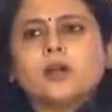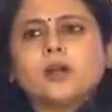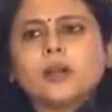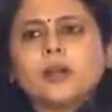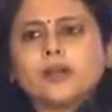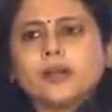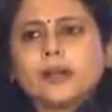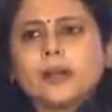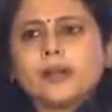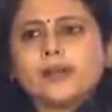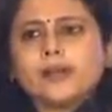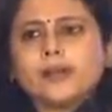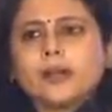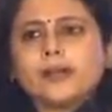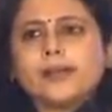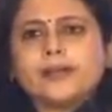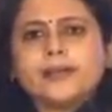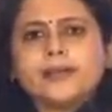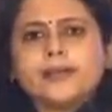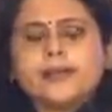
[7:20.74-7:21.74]
attract
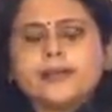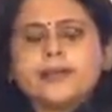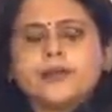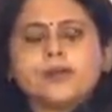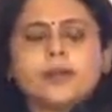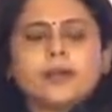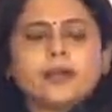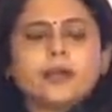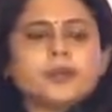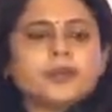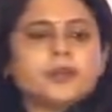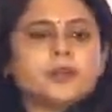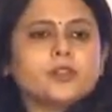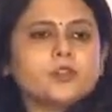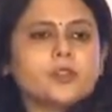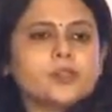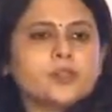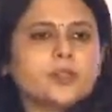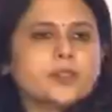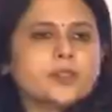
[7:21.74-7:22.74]
talent. We've had near
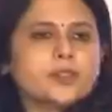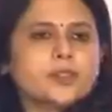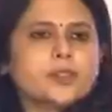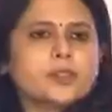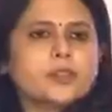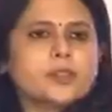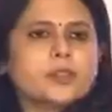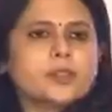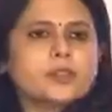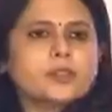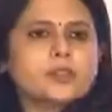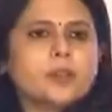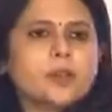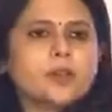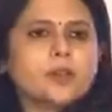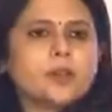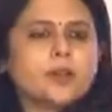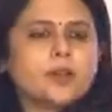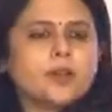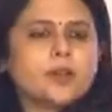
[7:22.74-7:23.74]
zero attrition in the last
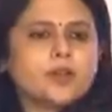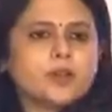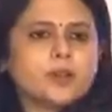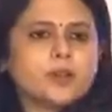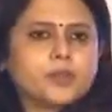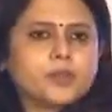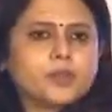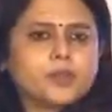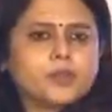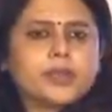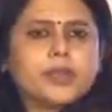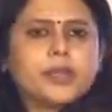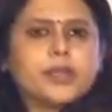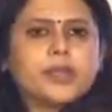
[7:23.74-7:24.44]
5.5 years.